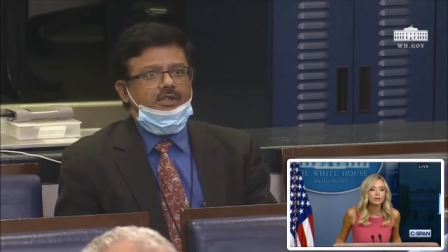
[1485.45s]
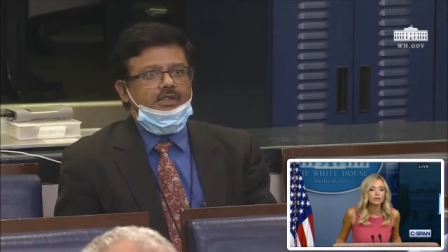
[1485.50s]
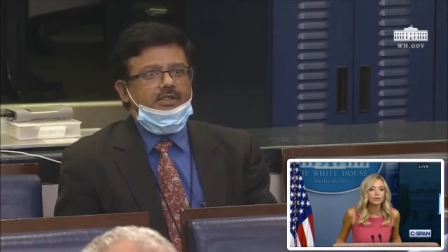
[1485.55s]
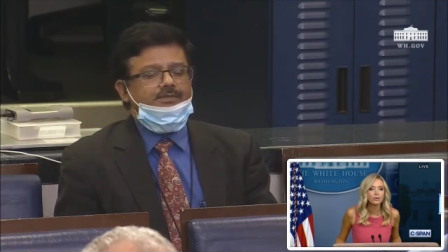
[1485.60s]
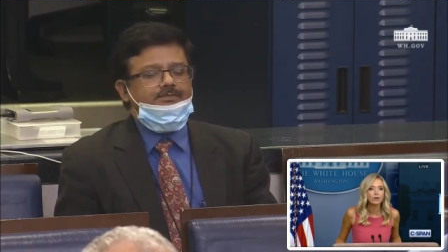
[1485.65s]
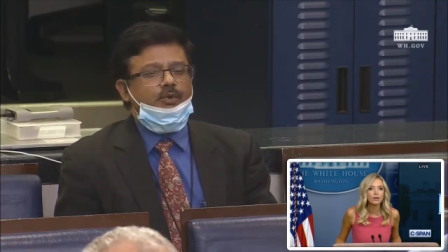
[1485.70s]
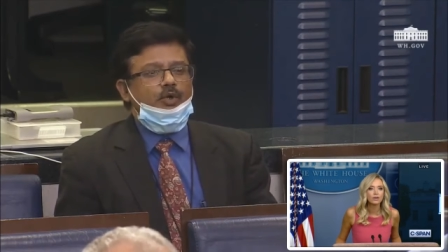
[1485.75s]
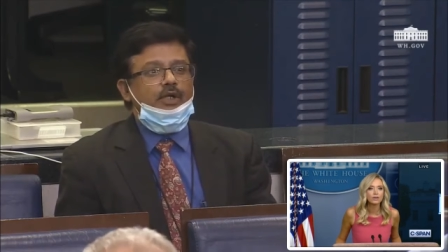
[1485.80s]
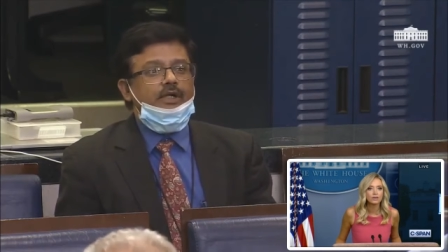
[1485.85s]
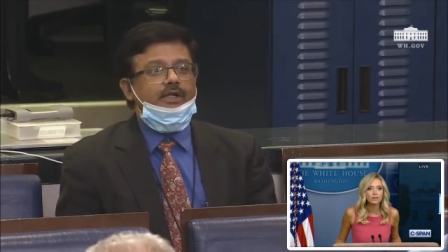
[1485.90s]

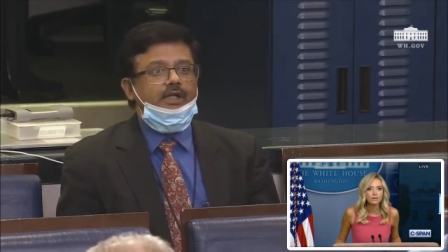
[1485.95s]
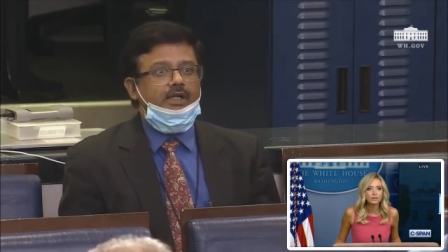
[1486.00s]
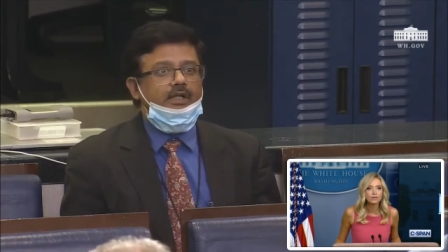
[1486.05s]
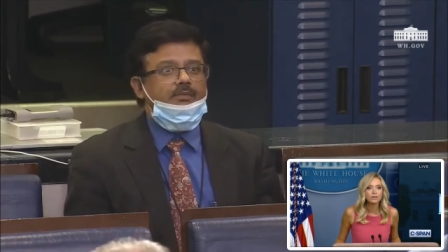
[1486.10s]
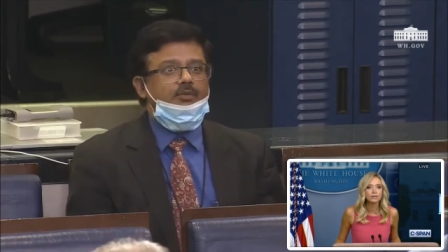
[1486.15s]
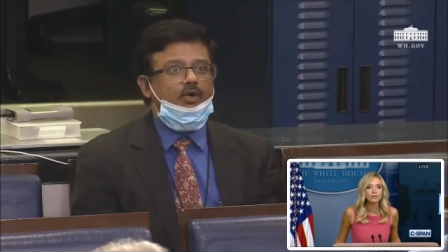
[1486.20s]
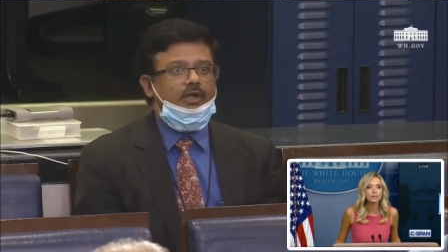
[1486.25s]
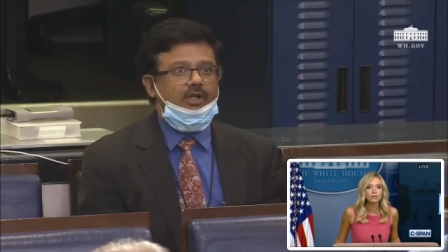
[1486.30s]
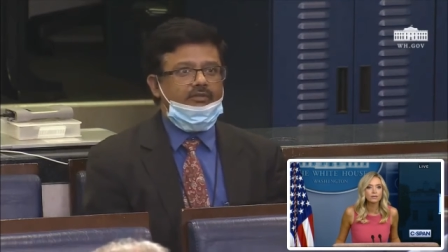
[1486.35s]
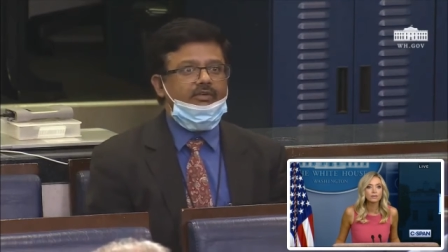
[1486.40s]
Is politically
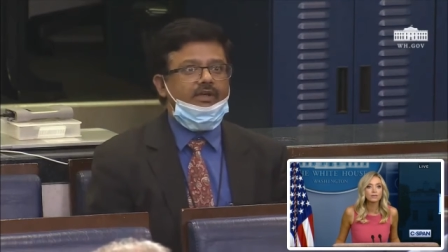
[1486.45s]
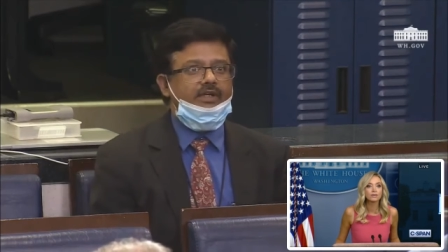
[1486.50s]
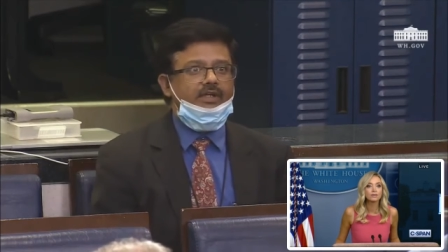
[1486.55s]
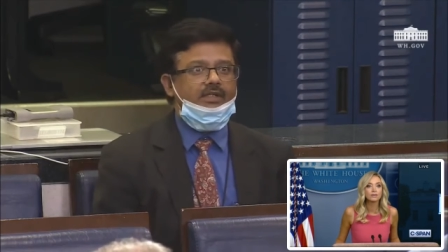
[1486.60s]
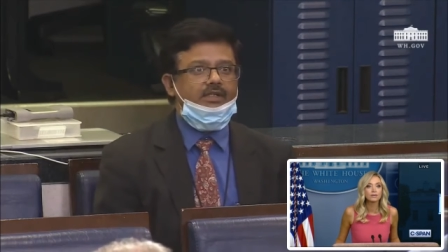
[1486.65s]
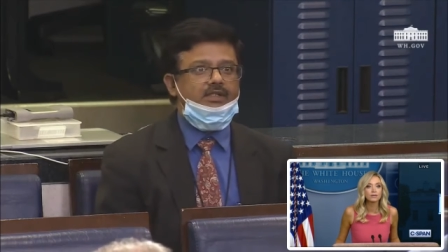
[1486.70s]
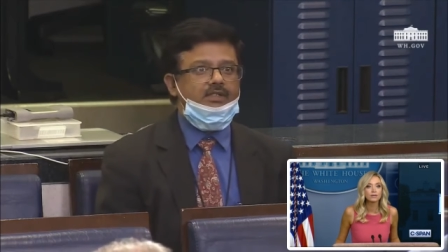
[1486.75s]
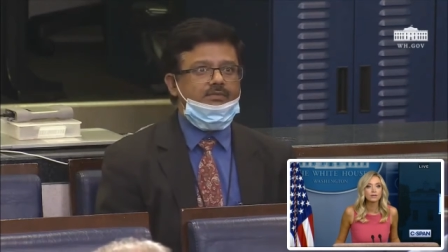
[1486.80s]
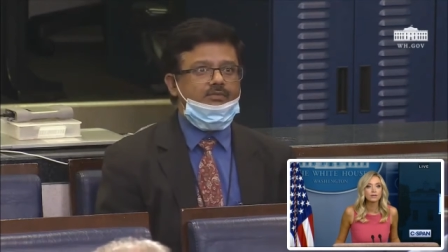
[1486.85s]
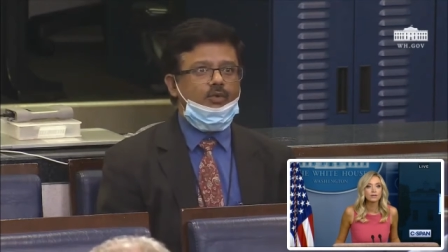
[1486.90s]

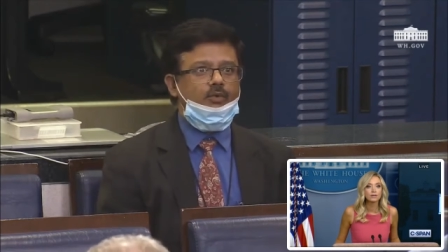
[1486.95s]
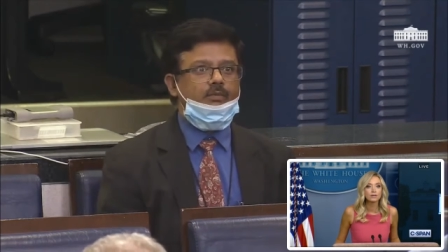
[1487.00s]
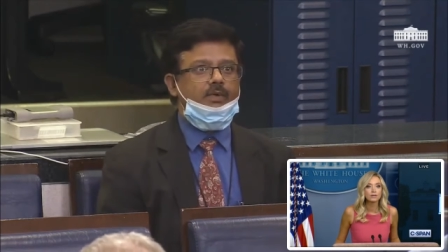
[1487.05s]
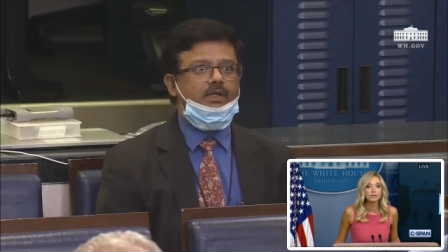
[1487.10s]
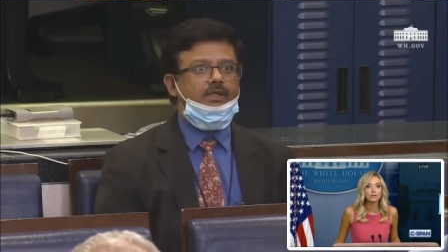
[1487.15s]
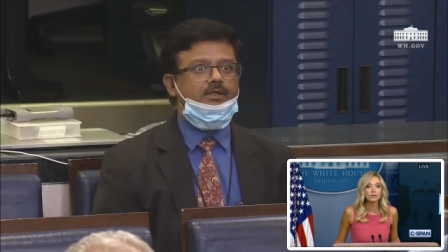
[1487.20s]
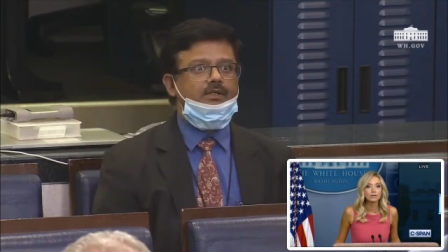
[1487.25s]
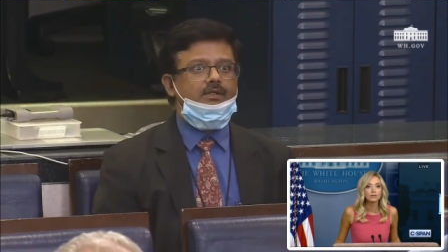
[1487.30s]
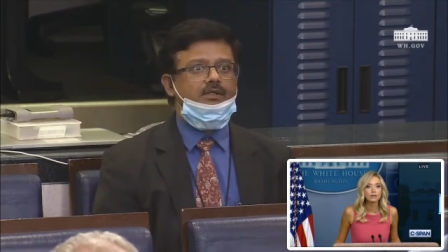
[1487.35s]
motivated this movement?